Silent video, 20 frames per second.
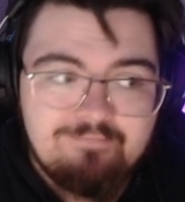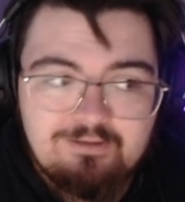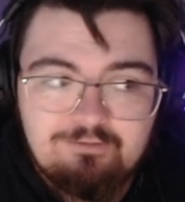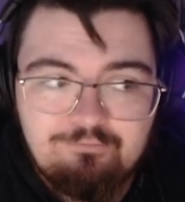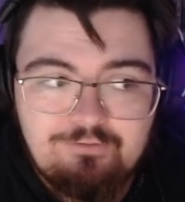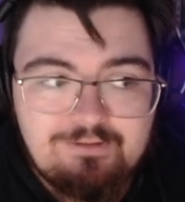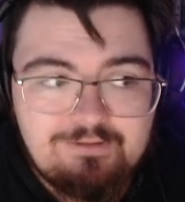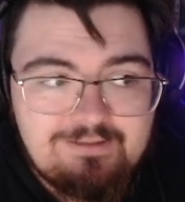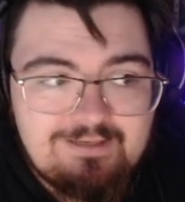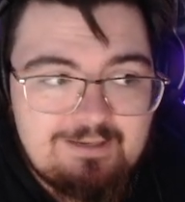
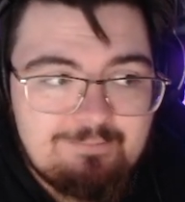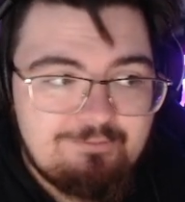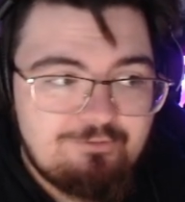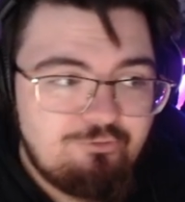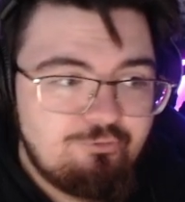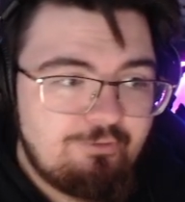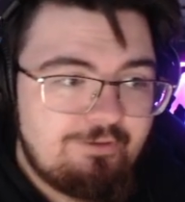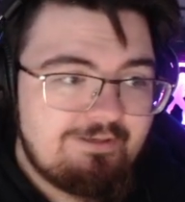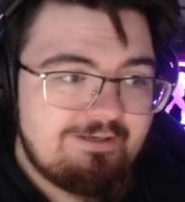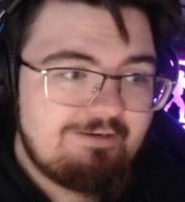Really, I'm
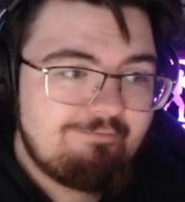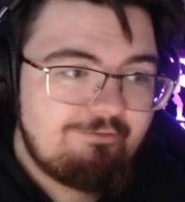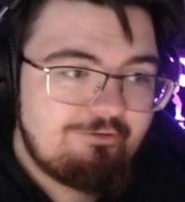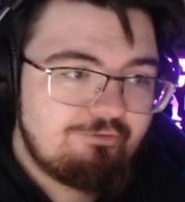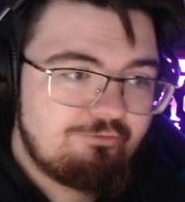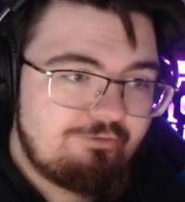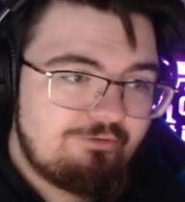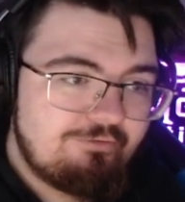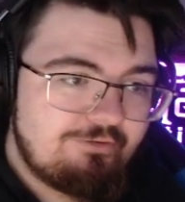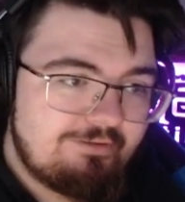enjoying every
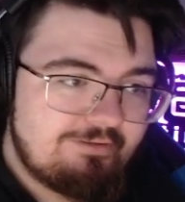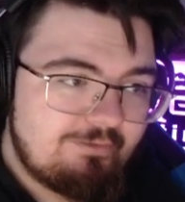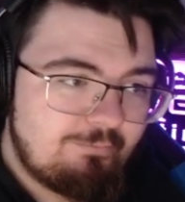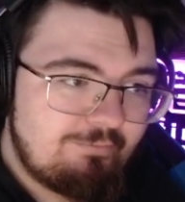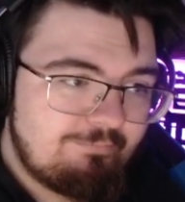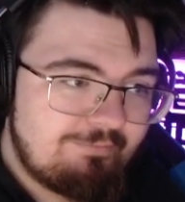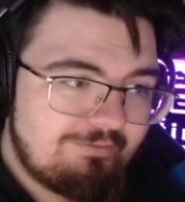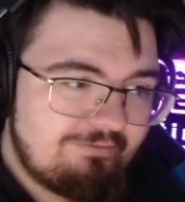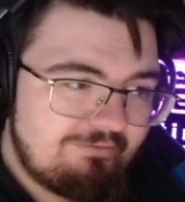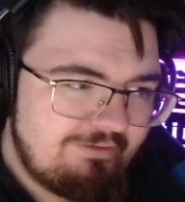screenshot that
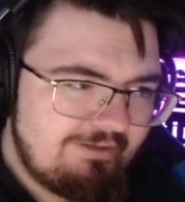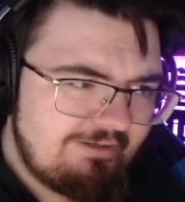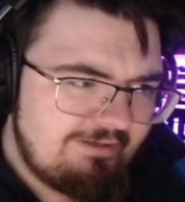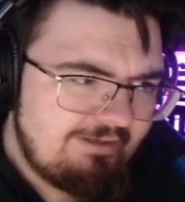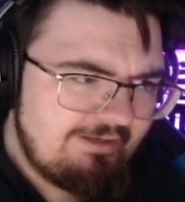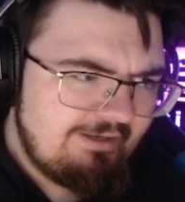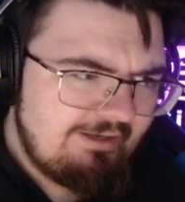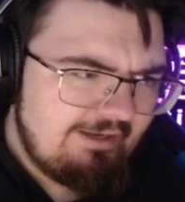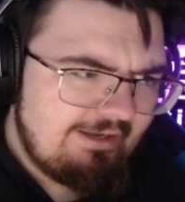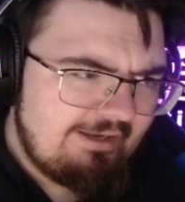we've been sent.
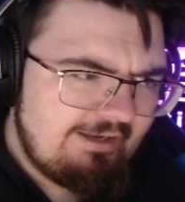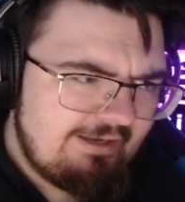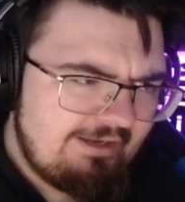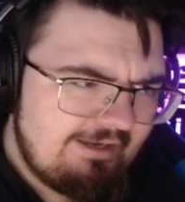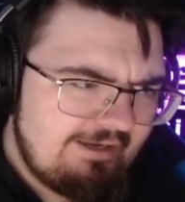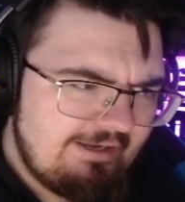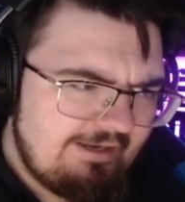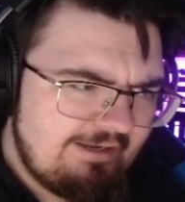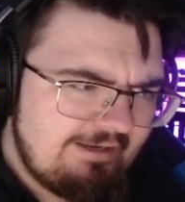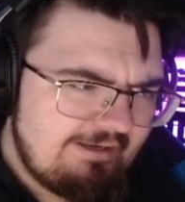
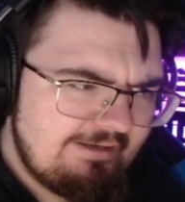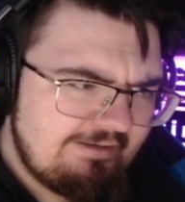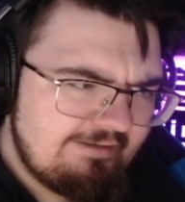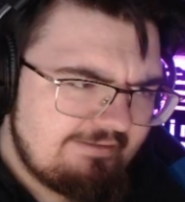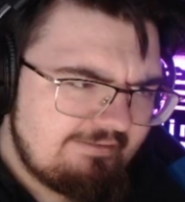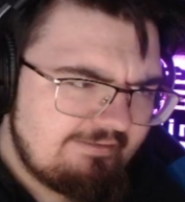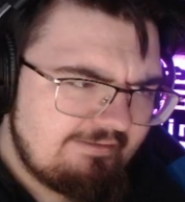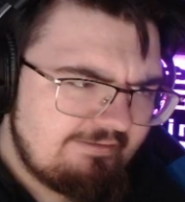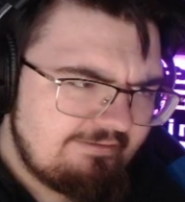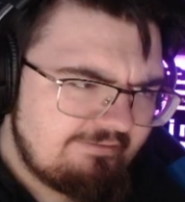And
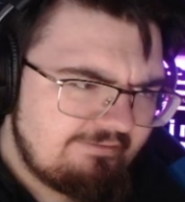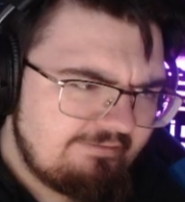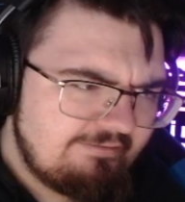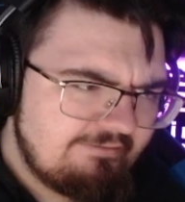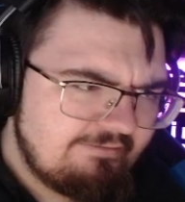this is